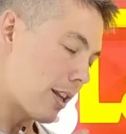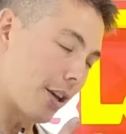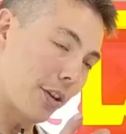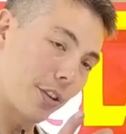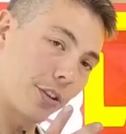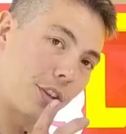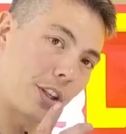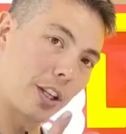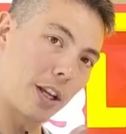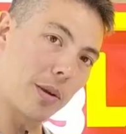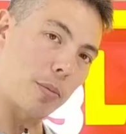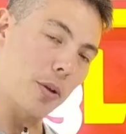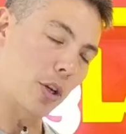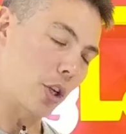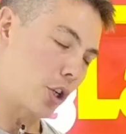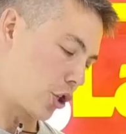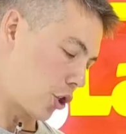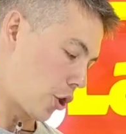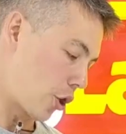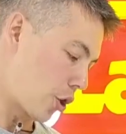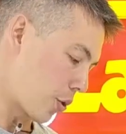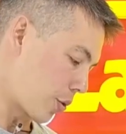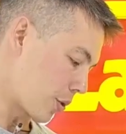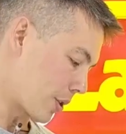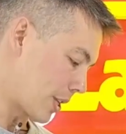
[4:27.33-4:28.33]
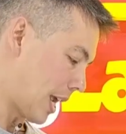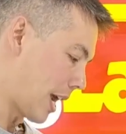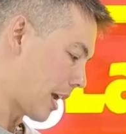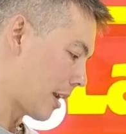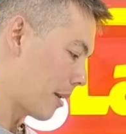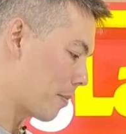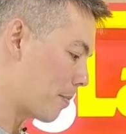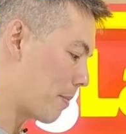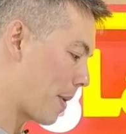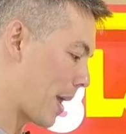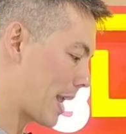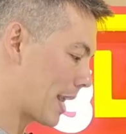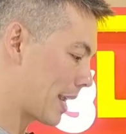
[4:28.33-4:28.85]
The other thing I'm going to show you is how to
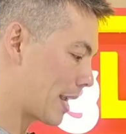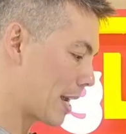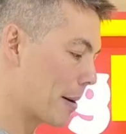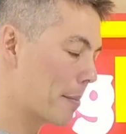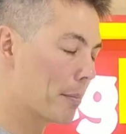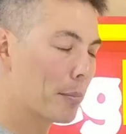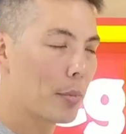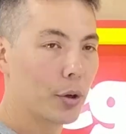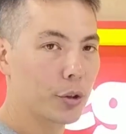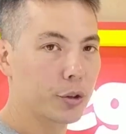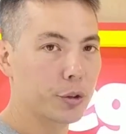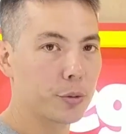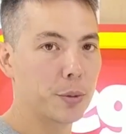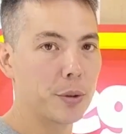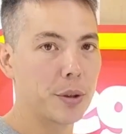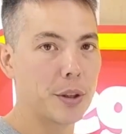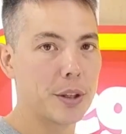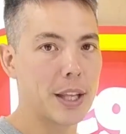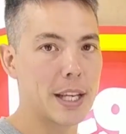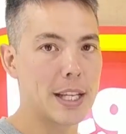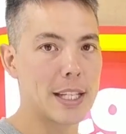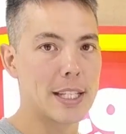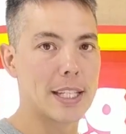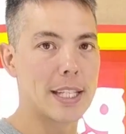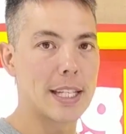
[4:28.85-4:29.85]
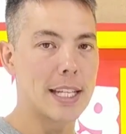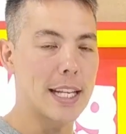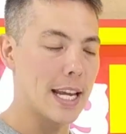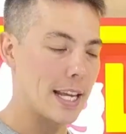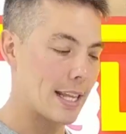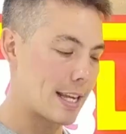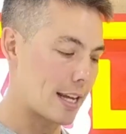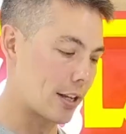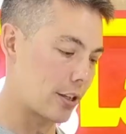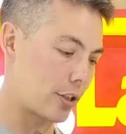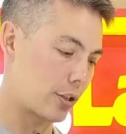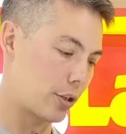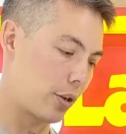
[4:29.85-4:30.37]
bank up multiple of these
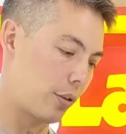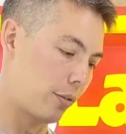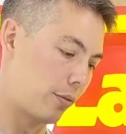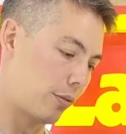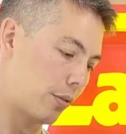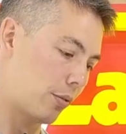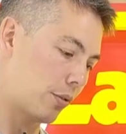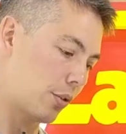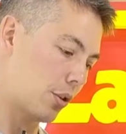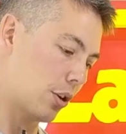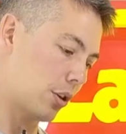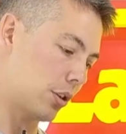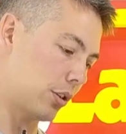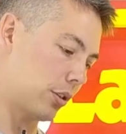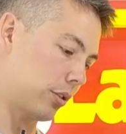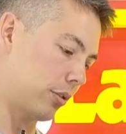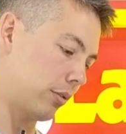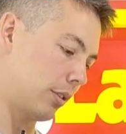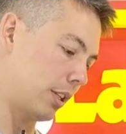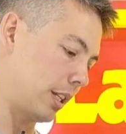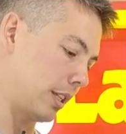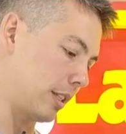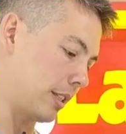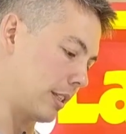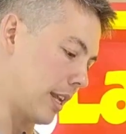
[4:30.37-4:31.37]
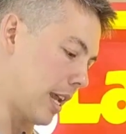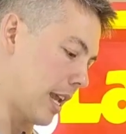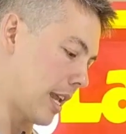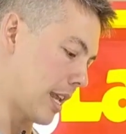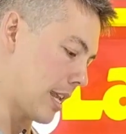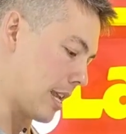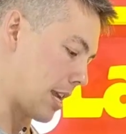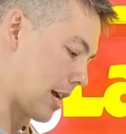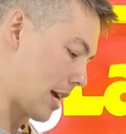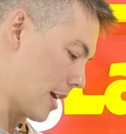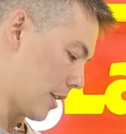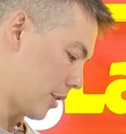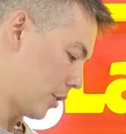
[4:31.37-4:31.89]
together. So if you've got, let's
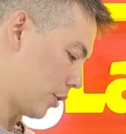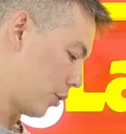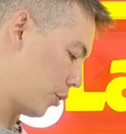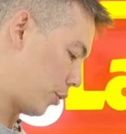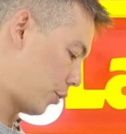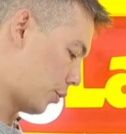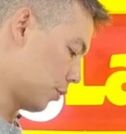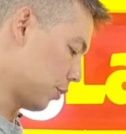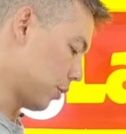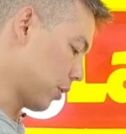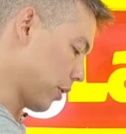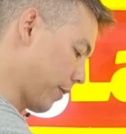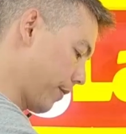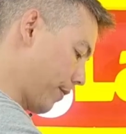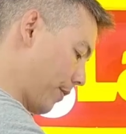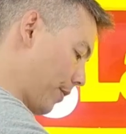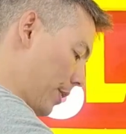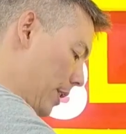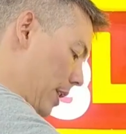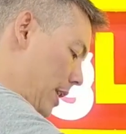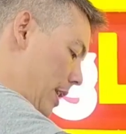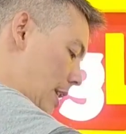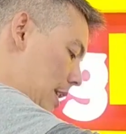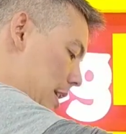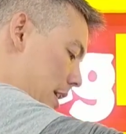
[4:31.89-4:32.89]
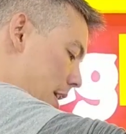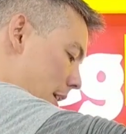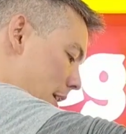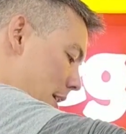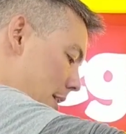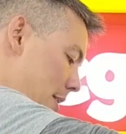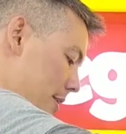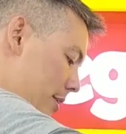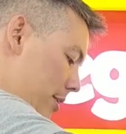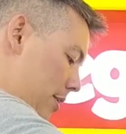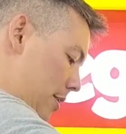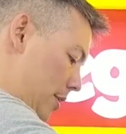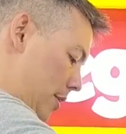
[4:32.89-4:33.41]
say, 2 of the
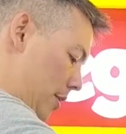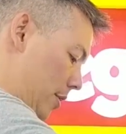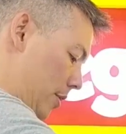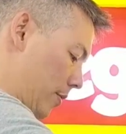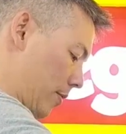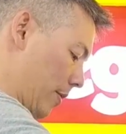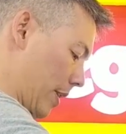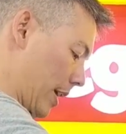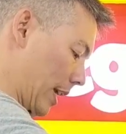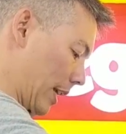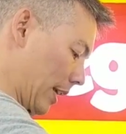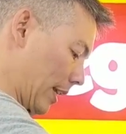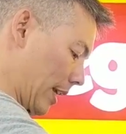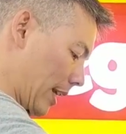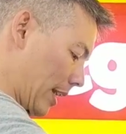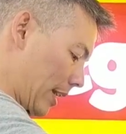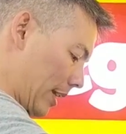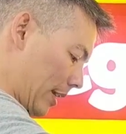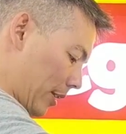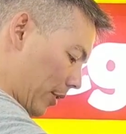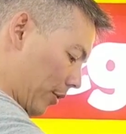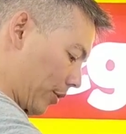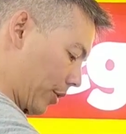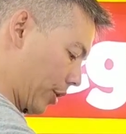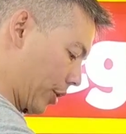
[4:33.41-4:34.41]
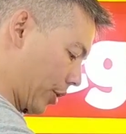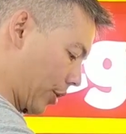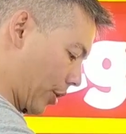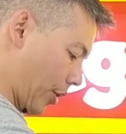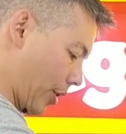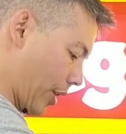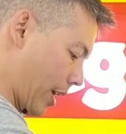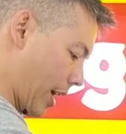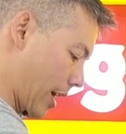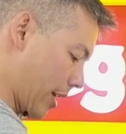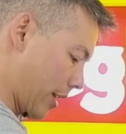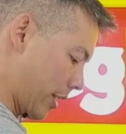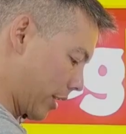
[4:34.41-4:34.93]
regulators, I'll just show
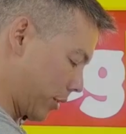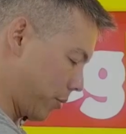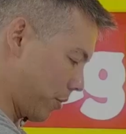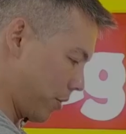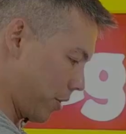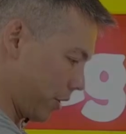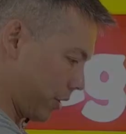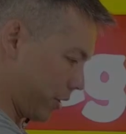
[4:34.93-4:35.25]
you how this